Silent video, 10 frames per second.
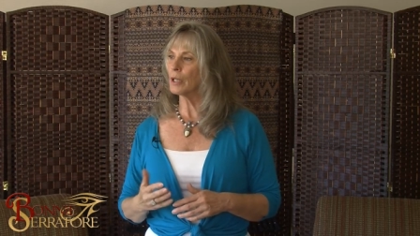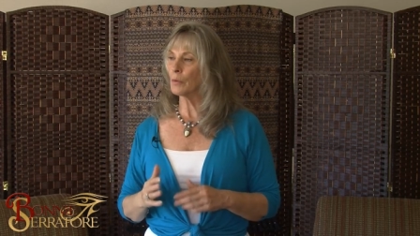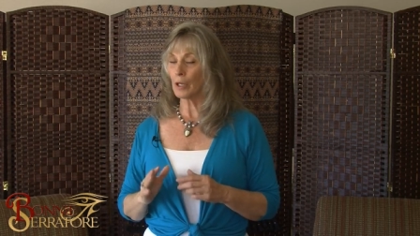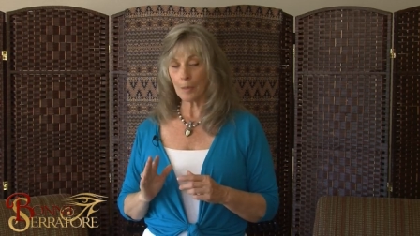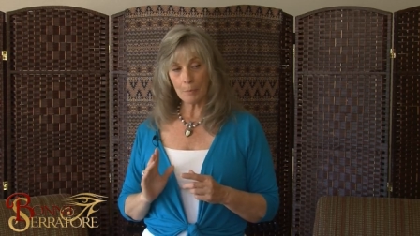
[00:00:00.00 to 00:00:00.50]

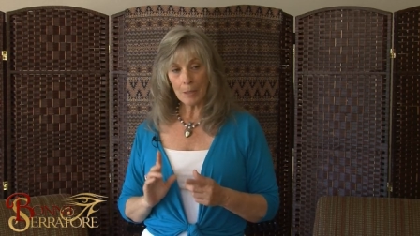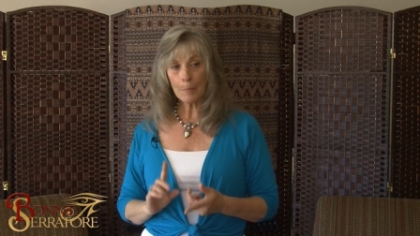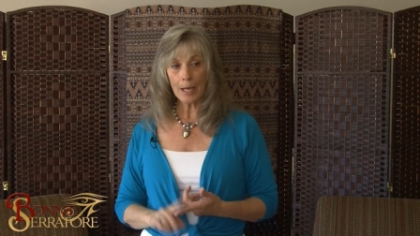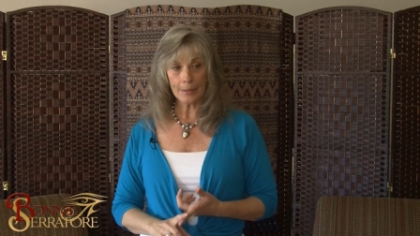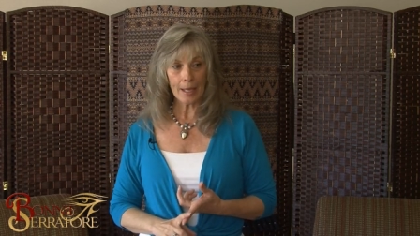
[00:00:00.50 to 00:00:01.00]
And what I mean
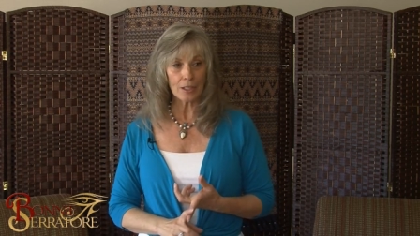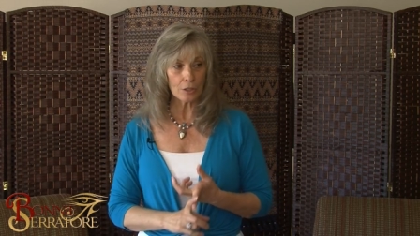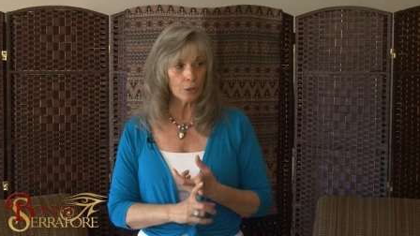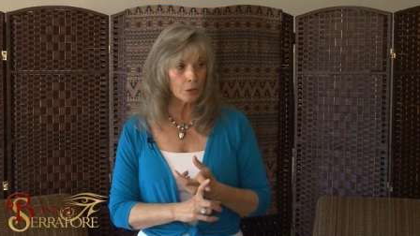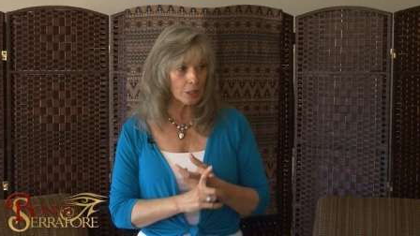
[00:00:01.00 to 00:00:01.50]
by that is
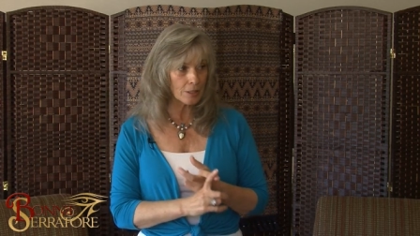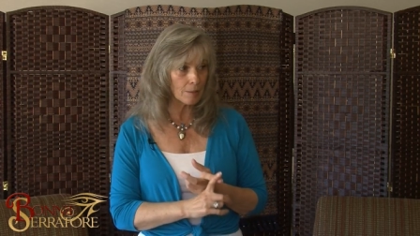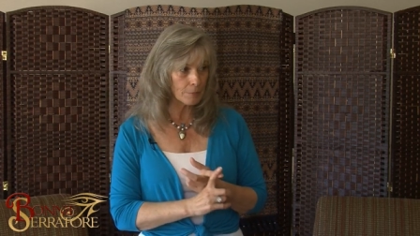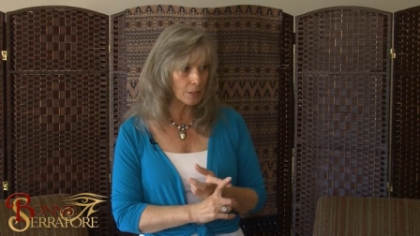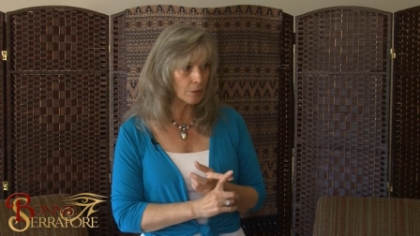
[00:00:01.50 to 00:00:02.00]
learning
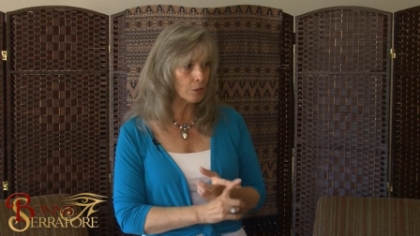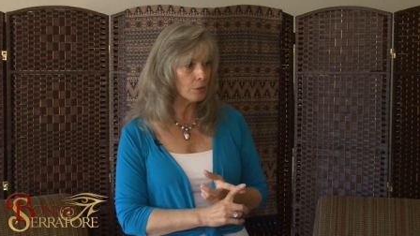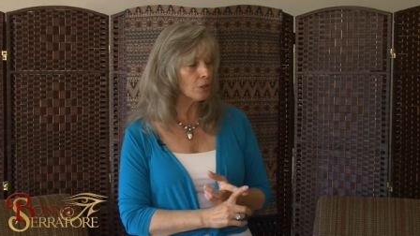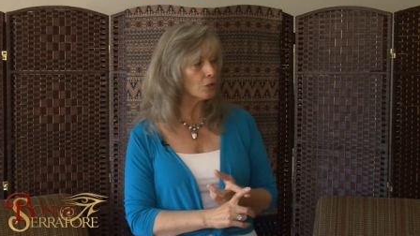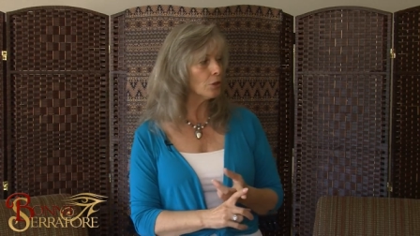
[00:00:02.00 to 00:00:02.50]
something new
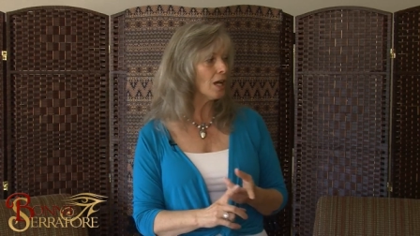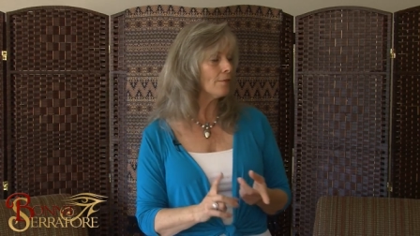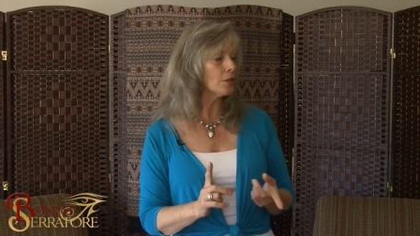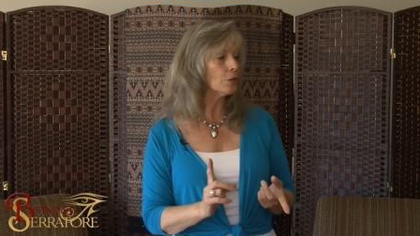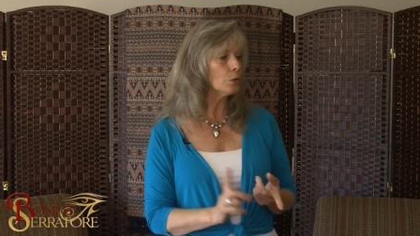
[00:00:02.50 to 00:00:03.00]
is you
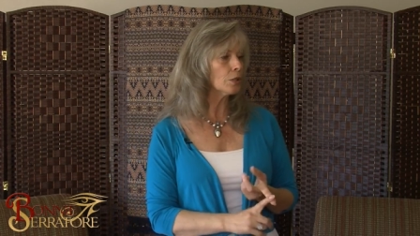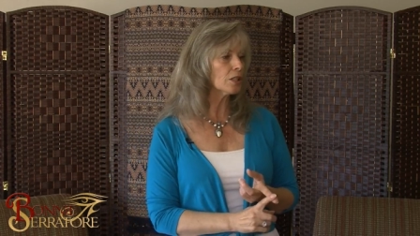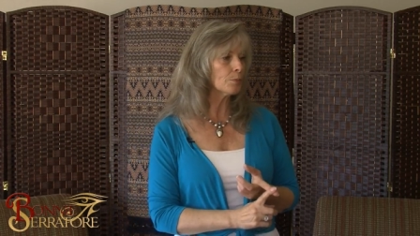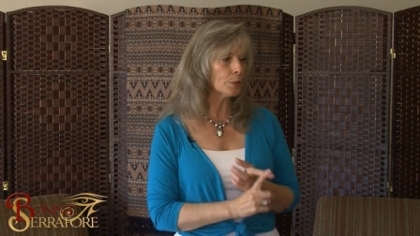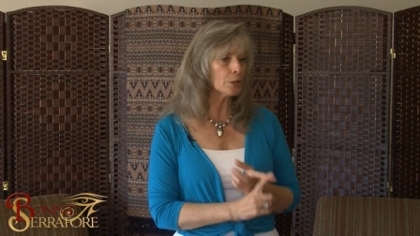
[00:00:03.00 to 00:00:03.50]
have a new
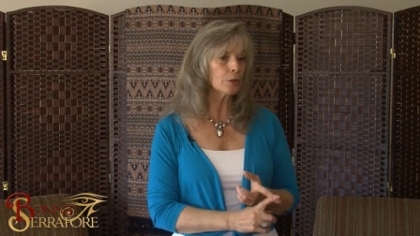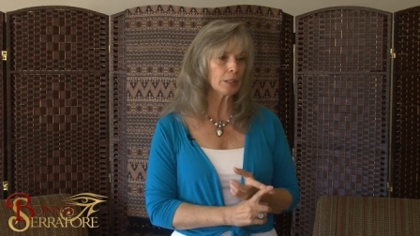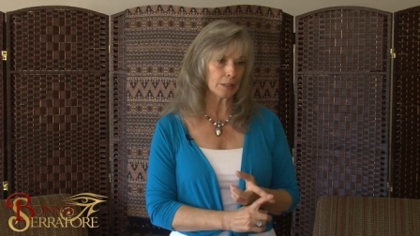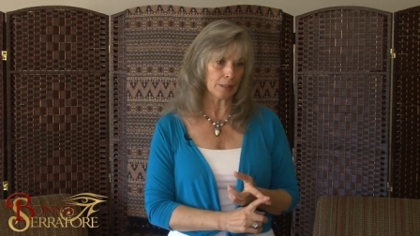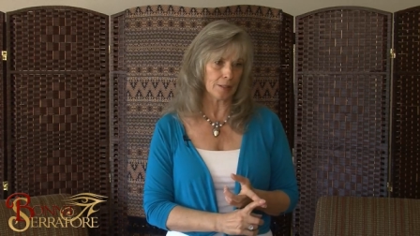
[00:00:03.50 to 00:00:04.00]

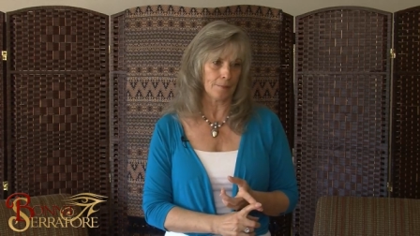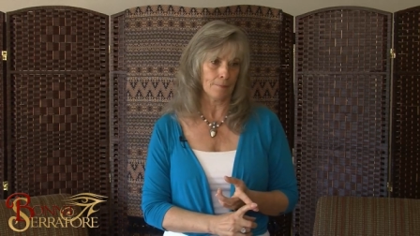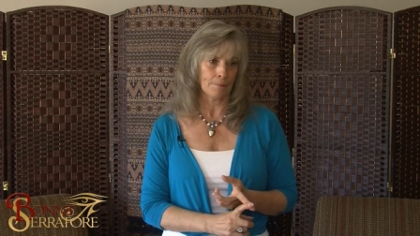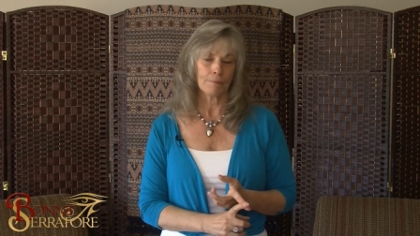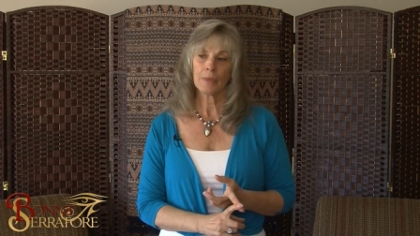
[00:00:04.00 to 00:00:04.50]
experience
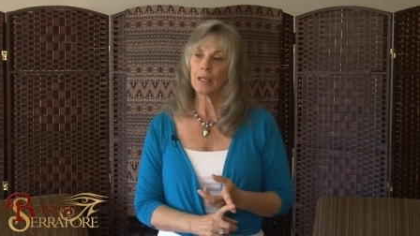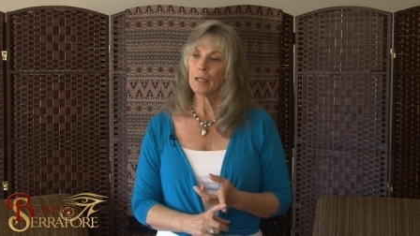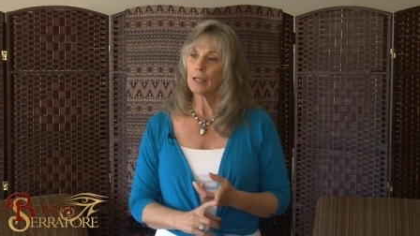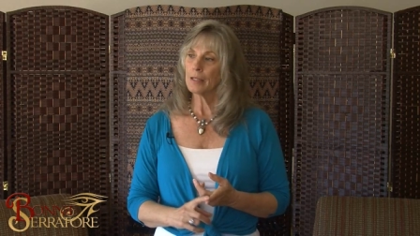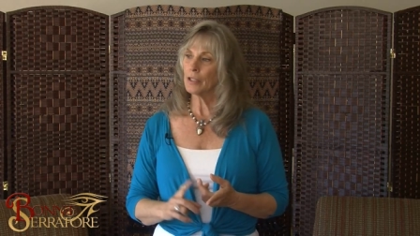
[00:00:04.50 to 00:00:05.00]

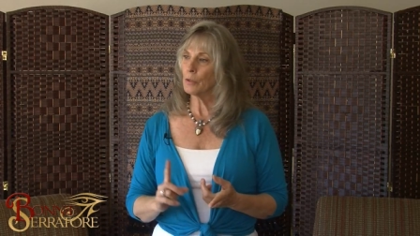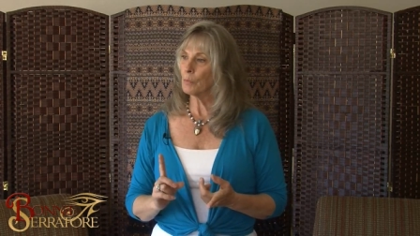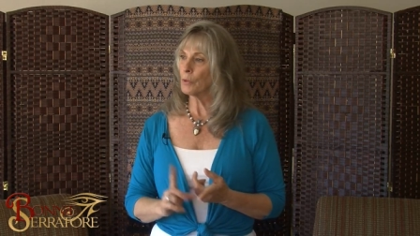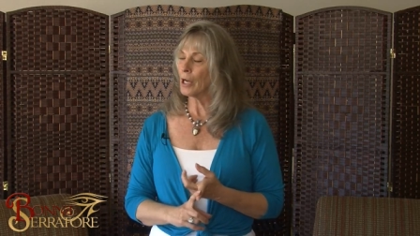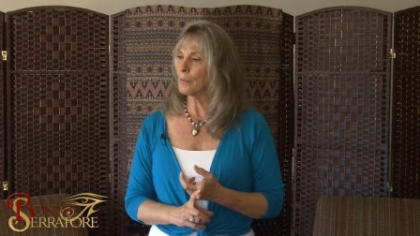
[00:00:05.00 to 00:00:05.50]
that you
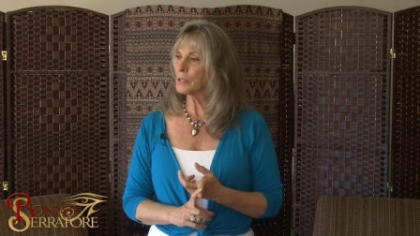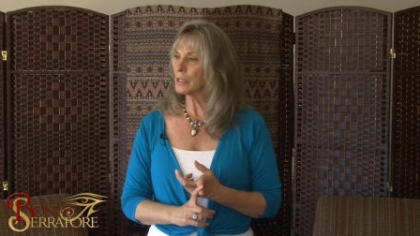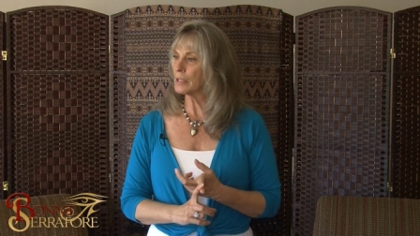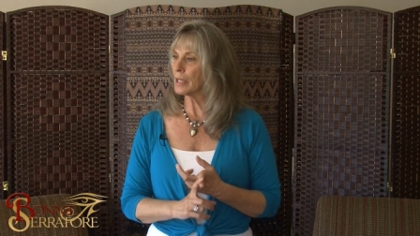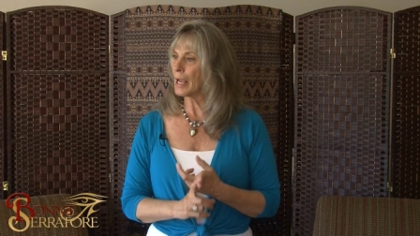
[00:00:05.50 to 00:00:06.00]
perhaps
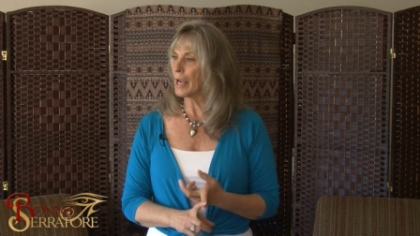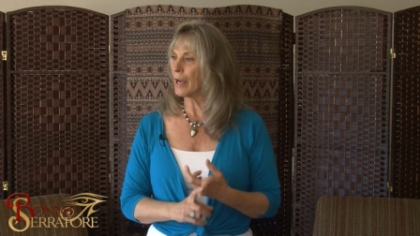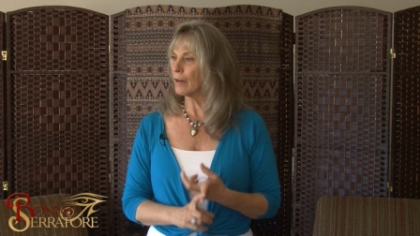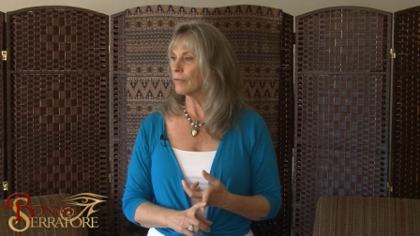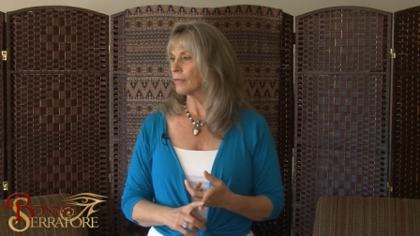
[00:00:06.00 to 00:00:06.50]
didn't
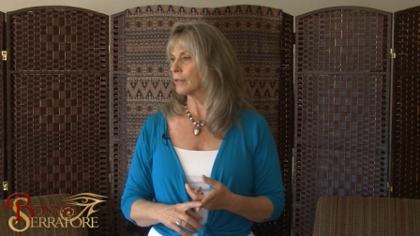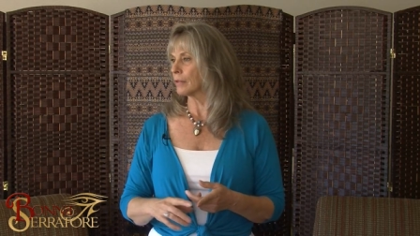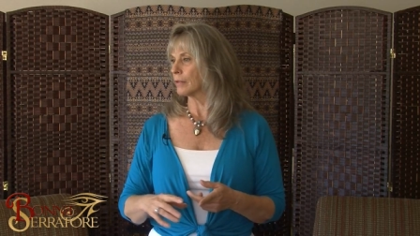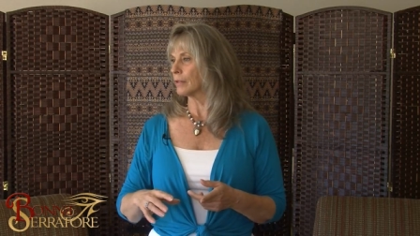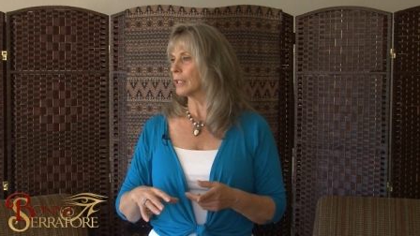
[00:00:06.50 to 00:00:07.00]
have
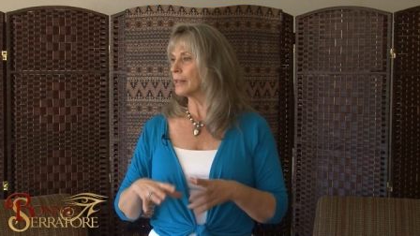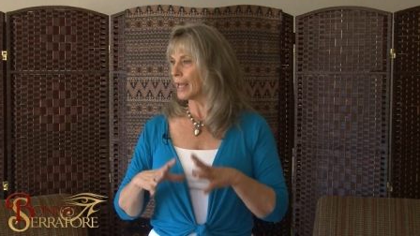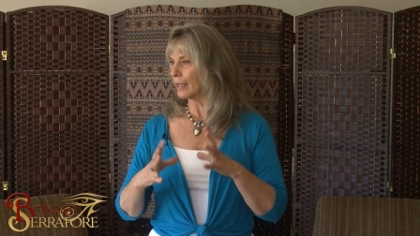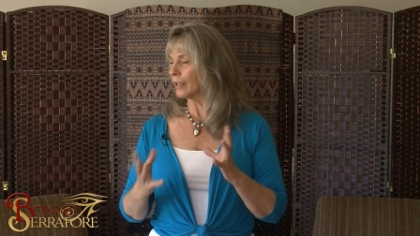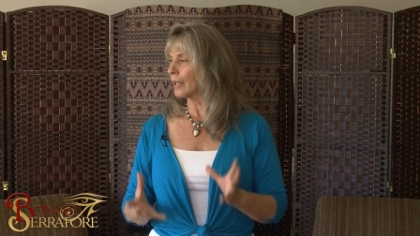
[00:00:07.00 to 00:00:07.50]
in
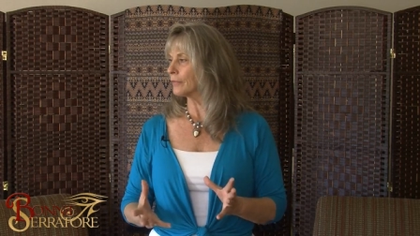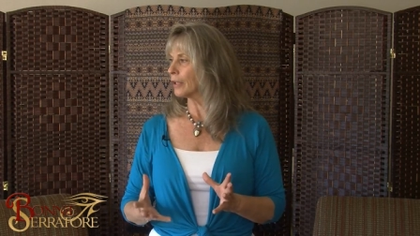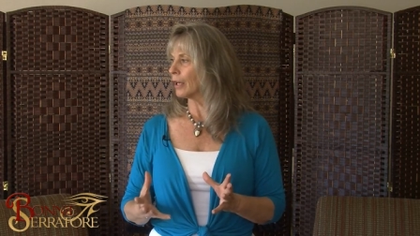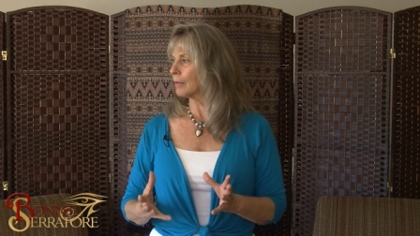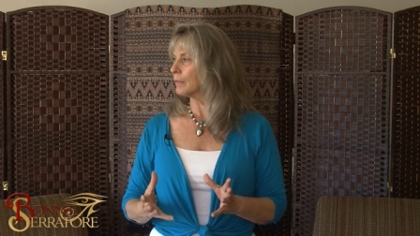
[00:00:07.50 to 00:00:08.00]
that
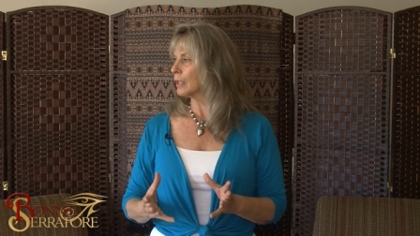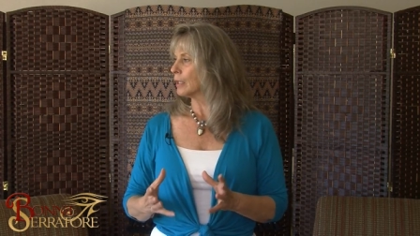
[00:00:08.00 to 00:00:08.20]
lifetime,